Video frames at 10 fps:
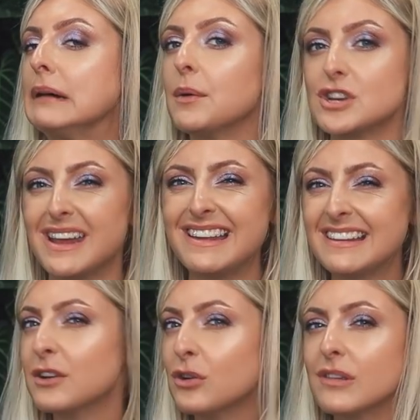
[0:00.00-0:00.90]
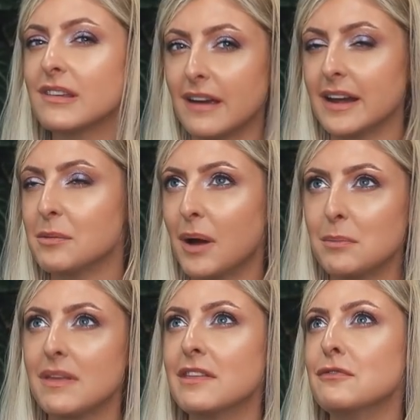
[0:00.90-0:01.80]
which isn't a good sign. It might
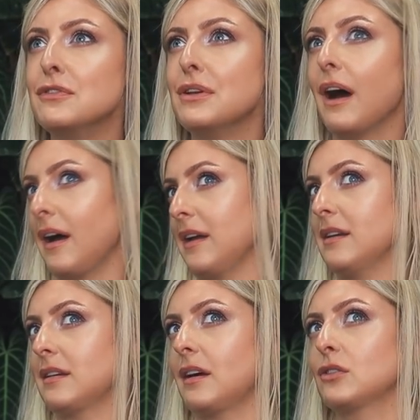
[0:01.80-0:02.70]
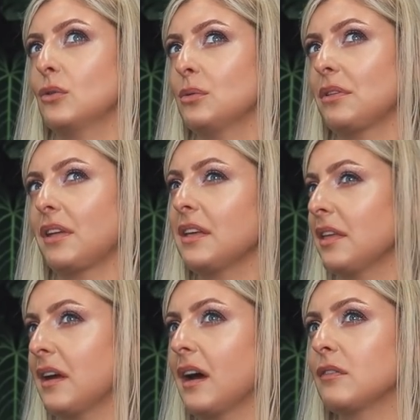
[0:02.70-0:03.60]
mean they've died. I don't think
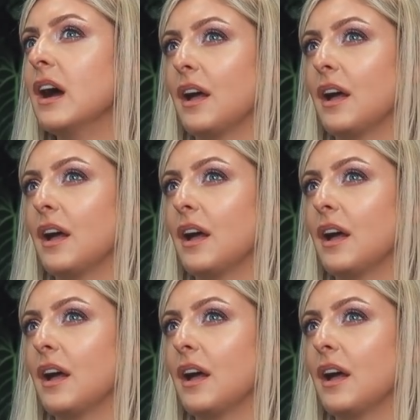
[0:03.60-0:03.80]
they have.